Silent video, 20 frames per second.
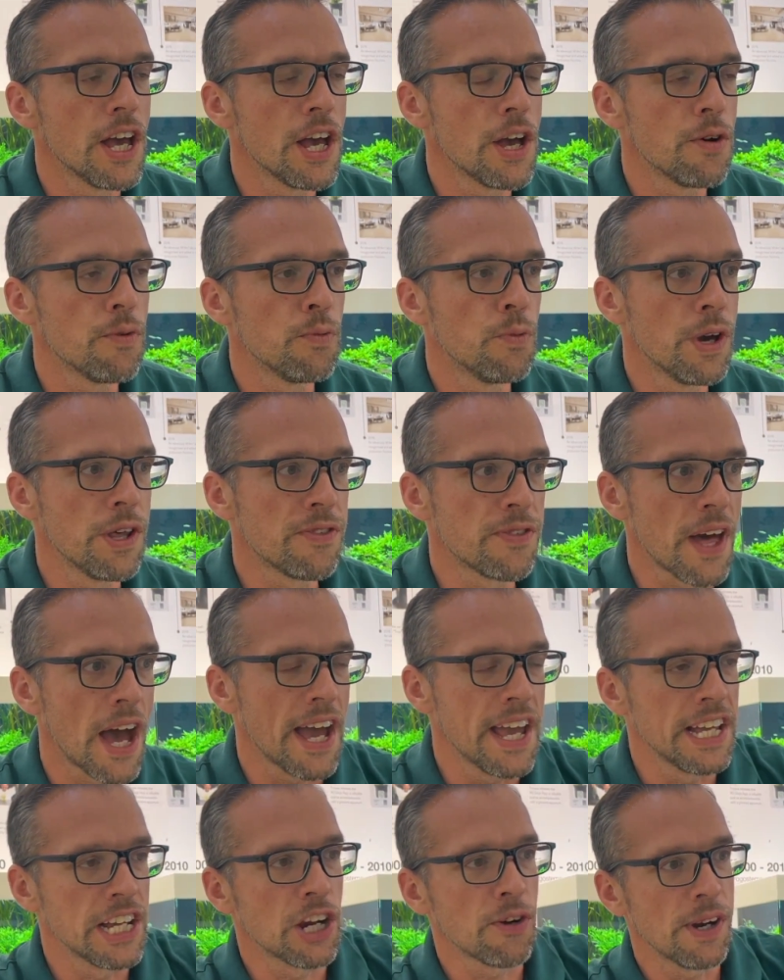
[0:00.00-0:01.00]
With
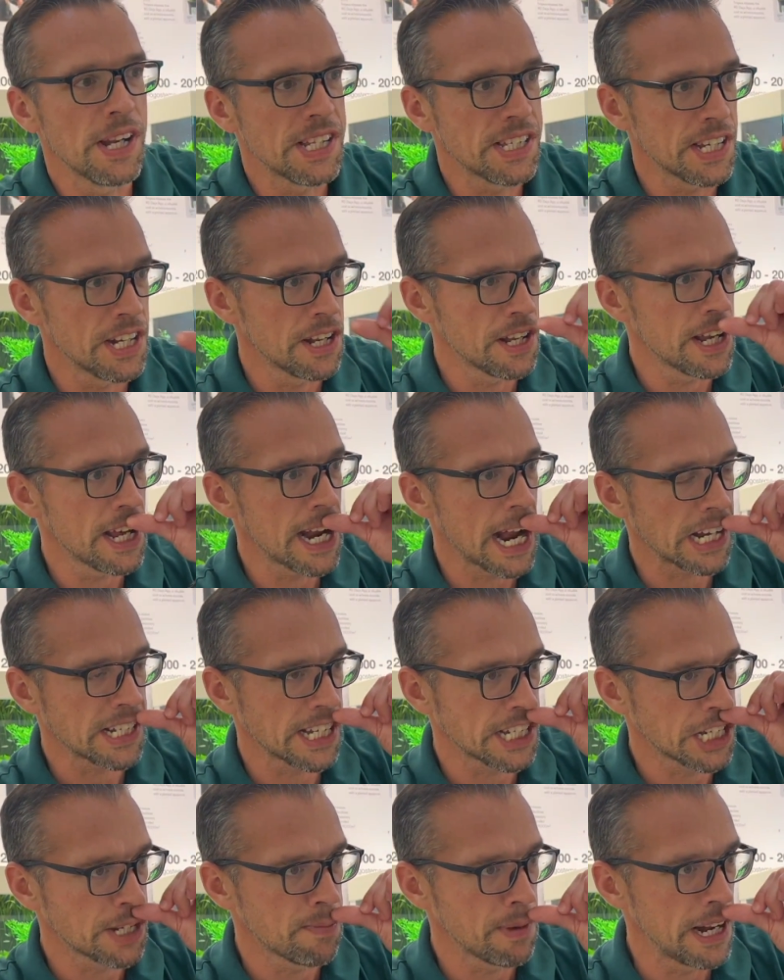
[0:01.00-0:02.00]
that increase in
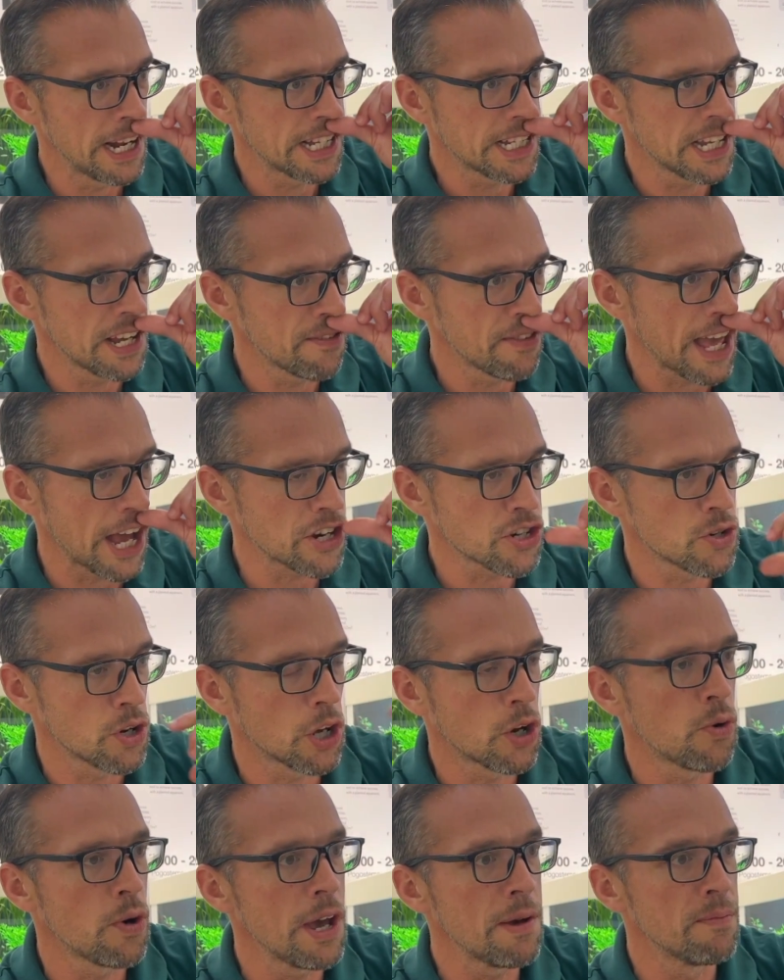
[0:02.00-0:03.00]
accessibility of the actual
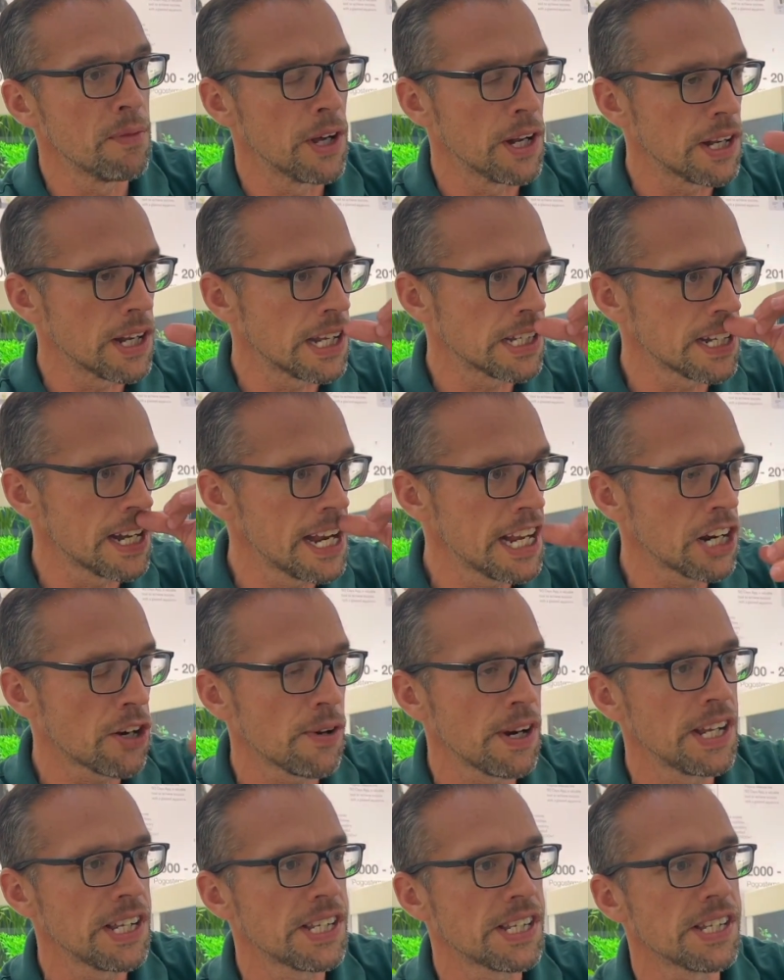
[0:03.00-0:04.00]
equipment, there's an
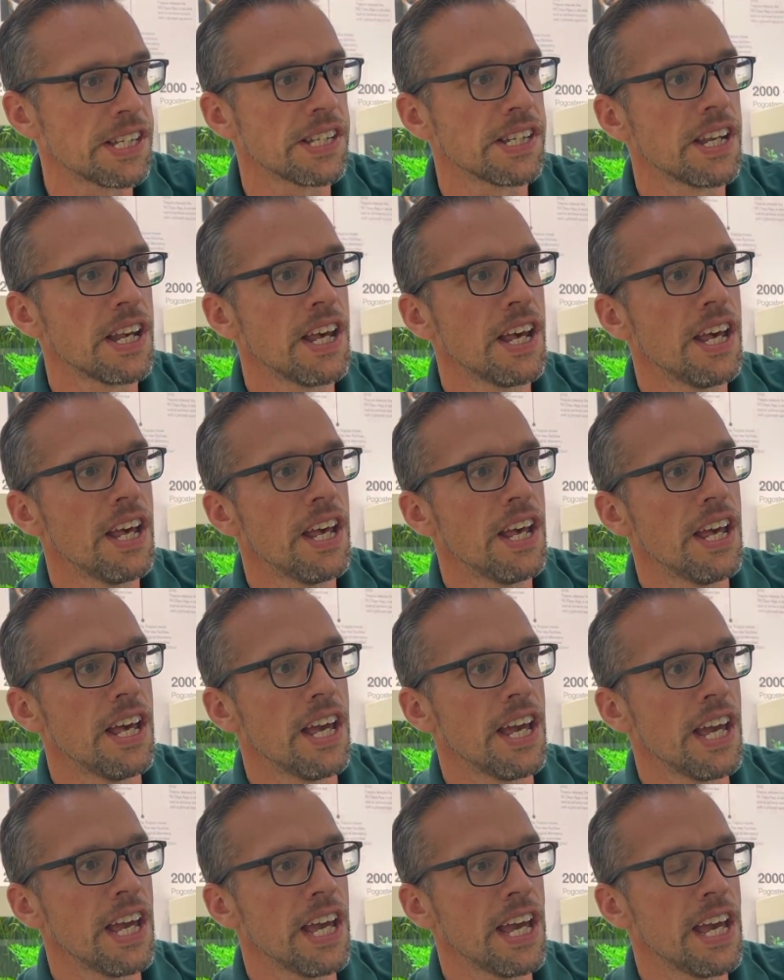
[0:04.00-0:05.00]
increase
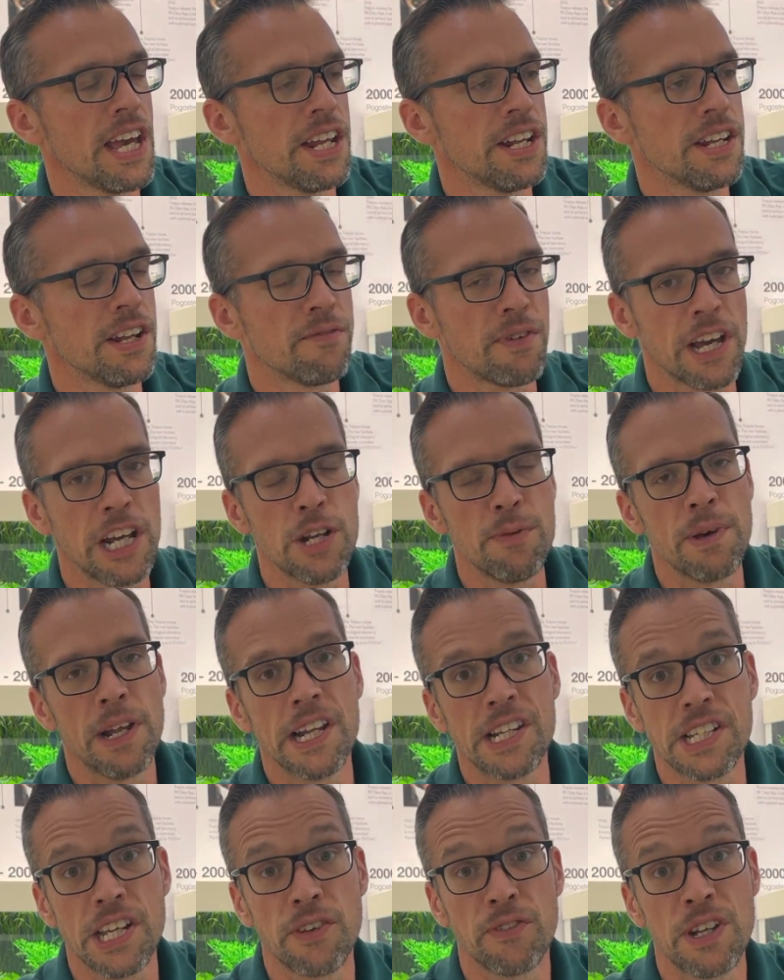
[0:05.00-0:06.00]
in
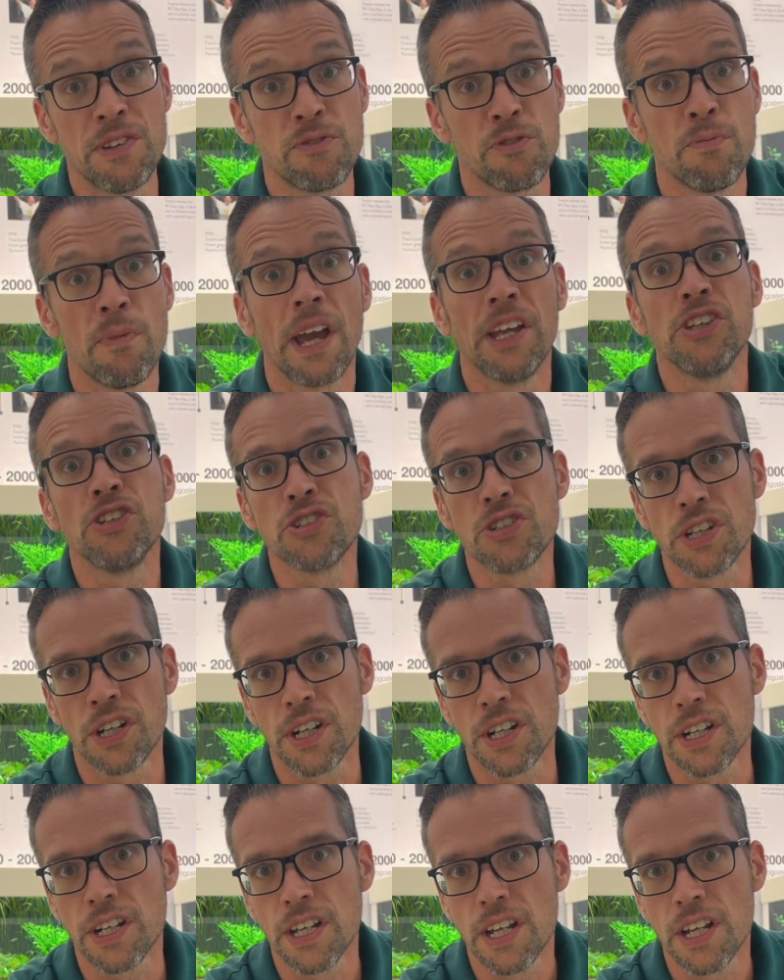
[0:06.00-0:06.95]
availability of information,